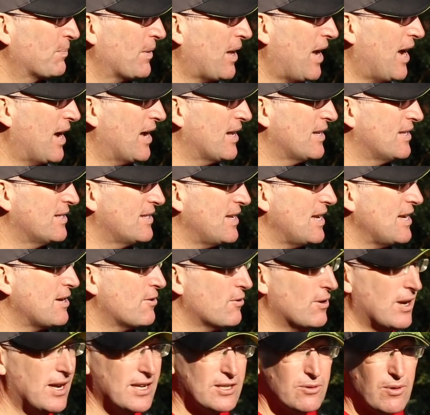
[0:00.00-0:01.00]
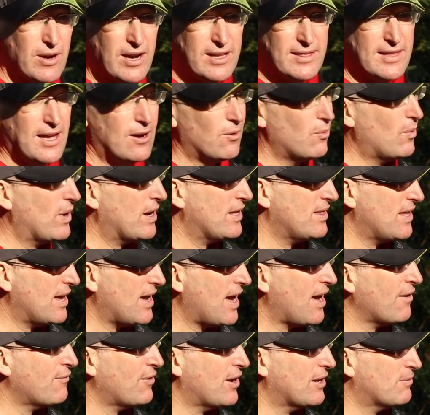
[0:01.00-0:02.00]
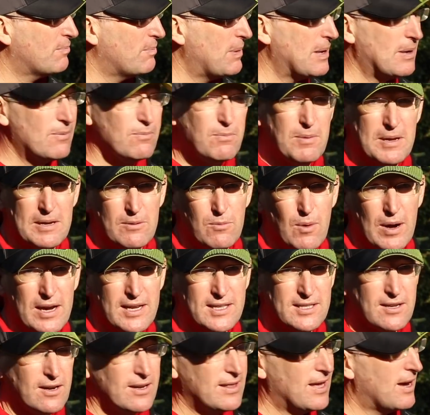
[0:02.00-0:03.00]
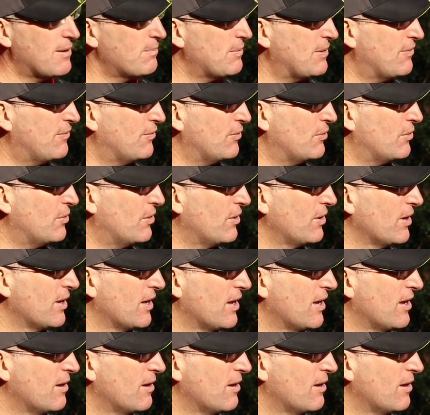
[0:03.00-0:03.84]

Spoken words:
And Decoy Lakes, where I had that weight, they have had big weights like that before,